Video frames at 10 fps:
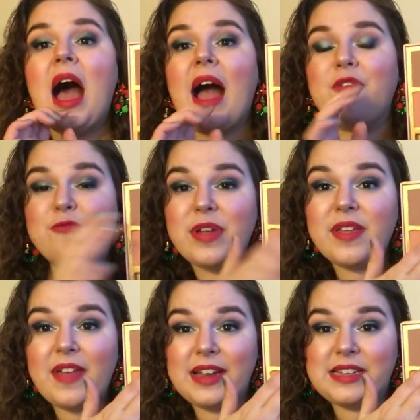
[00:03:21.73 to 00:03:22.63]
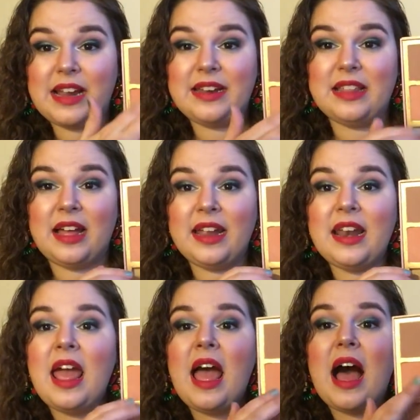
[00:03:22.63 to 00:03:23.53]
I really like
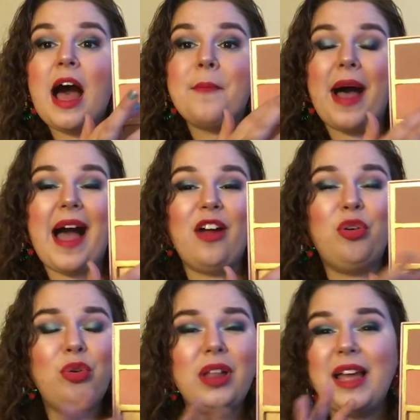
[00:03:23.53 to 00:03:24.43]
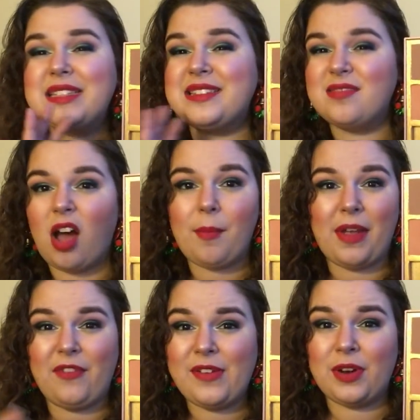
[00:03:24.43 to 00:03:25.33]
Dandelion. Hoola is not
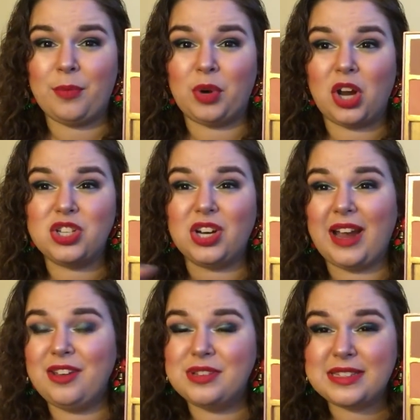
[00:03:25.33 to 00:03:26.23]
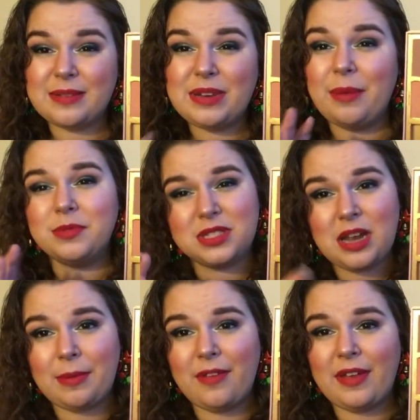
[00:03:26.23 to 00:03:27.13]
my favorite bronzer. I use it sometimes, it's
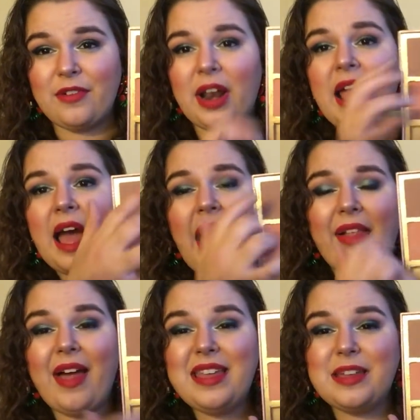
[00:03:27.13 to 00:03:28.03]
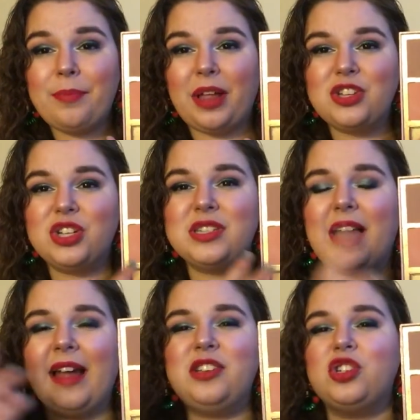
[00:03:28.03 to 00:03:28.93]
not my favorite. I like the blushes.
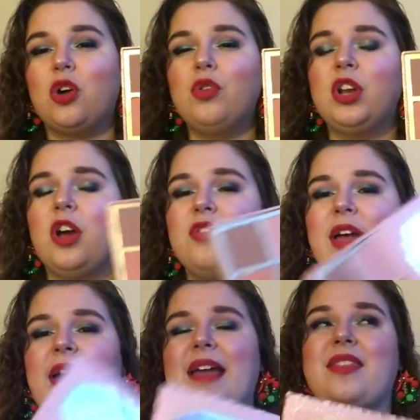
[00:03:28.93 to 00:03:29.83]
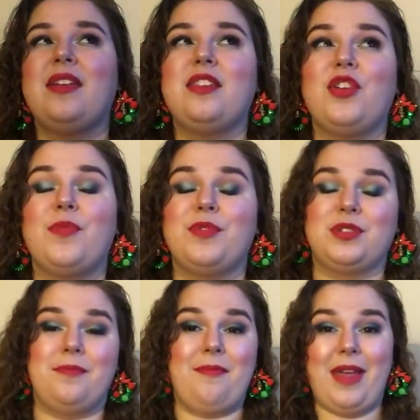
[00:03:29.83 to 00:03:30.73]
I don't know that I think they're the
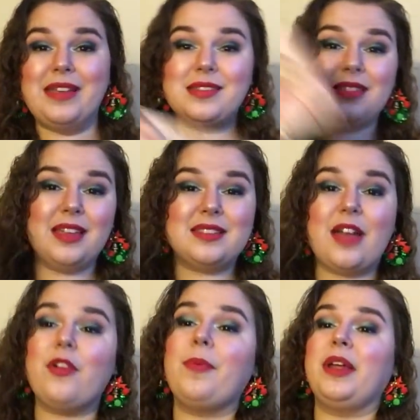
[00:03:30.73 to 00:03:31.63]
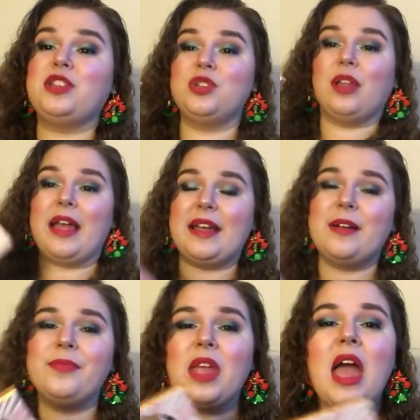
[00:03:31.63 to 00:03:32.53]
most amazing things ever, but I do like
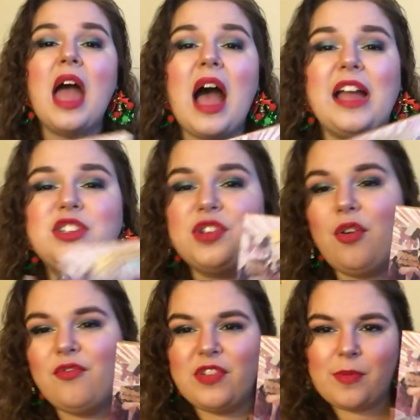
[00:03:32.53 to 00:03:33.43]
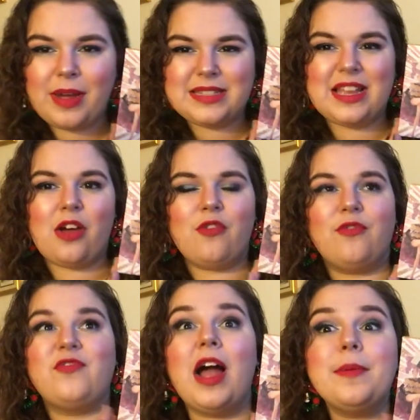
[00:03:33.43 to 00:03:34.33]
them. I don't find
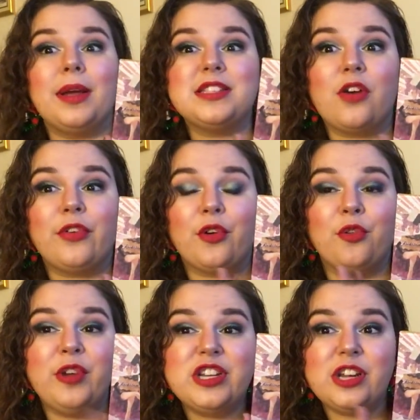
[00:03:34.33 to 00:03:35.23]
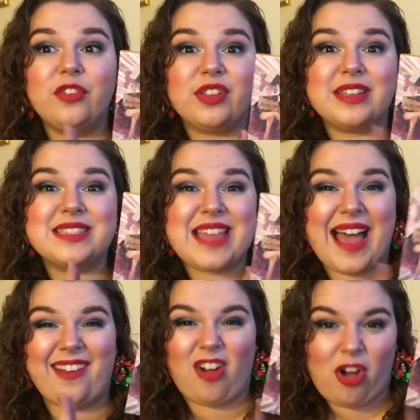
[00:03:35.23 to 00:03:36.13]
myself reaching for this
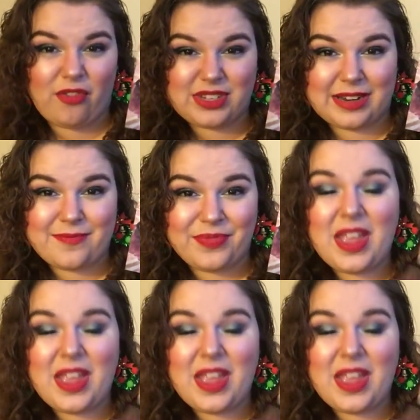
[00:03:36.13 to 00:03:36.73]
that often,